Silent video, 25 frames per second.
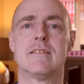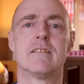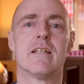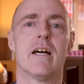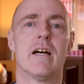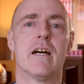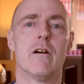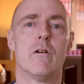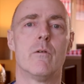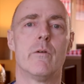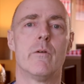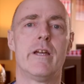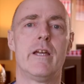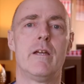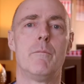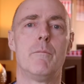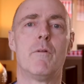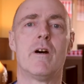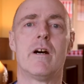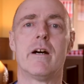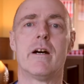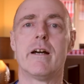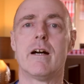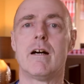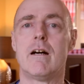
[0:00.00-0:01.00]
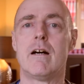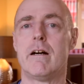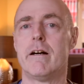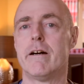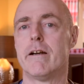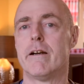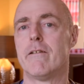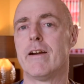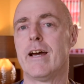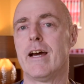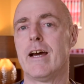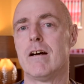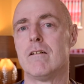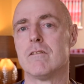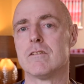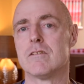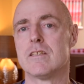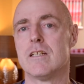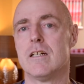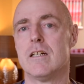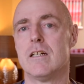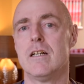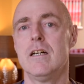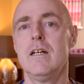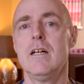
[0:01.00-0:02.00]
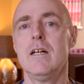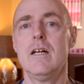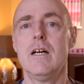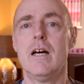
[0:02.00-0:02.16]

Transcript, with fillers: So we might hire out a,